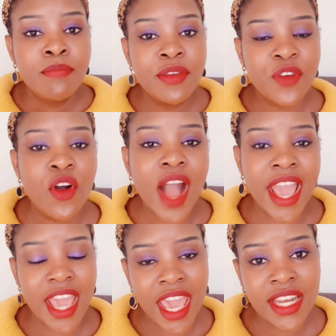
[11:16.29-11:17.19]
Before
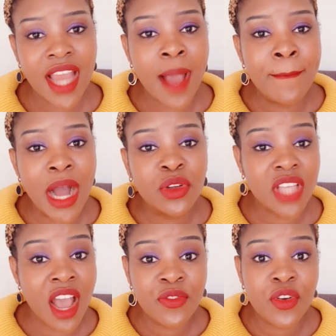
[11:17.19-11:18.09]
I end
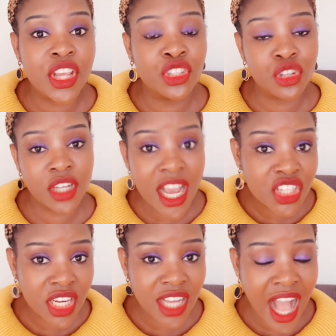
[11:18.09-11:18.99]
about Afro
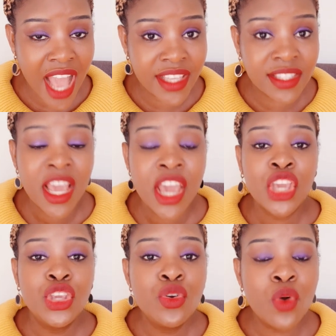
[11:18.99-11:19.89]
Introduction, guys,
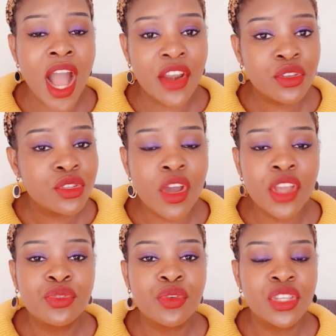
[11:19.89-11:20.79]
you are not
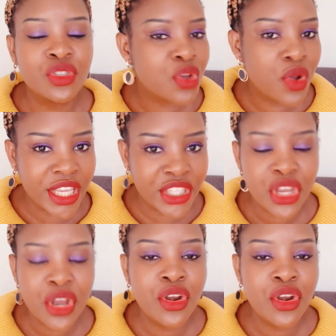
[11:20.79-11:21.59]
going to install it.